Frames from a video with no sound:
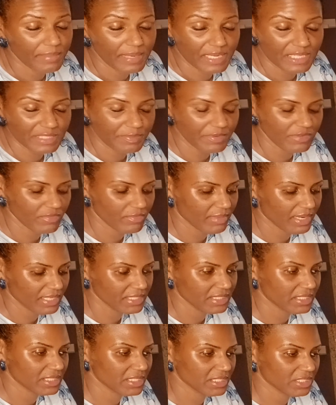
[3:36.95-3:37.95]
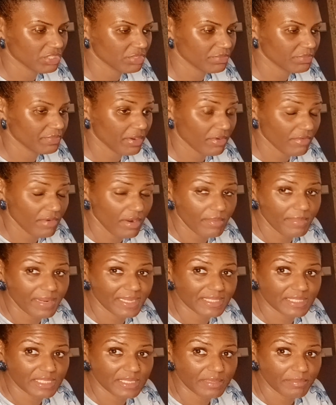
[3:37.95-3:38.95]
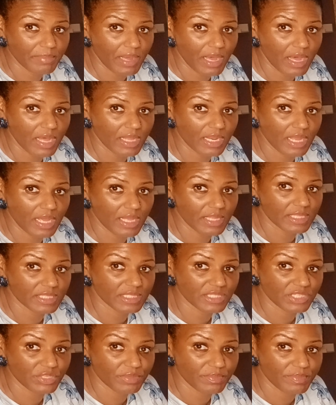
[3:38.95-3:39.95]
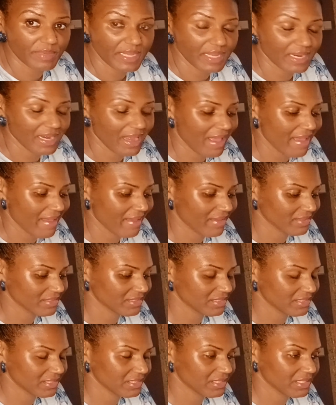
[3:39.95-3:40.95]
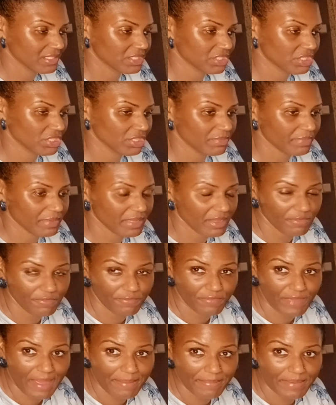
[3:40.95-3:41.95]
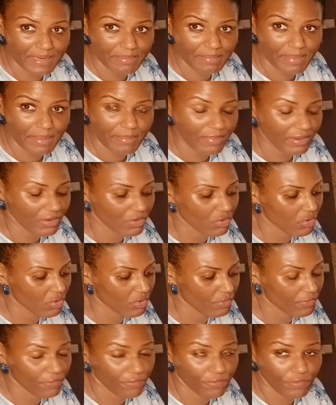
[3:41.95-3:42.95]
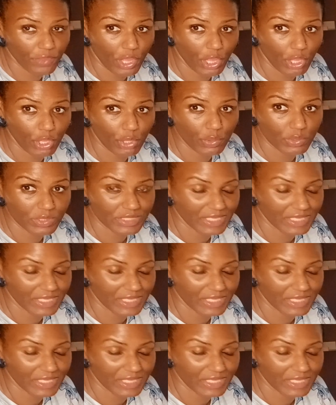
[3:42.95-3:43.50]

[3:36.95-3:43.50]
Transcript: Please be reminded this could be a romantic partner, this could be an ex, this could be a family member or foe.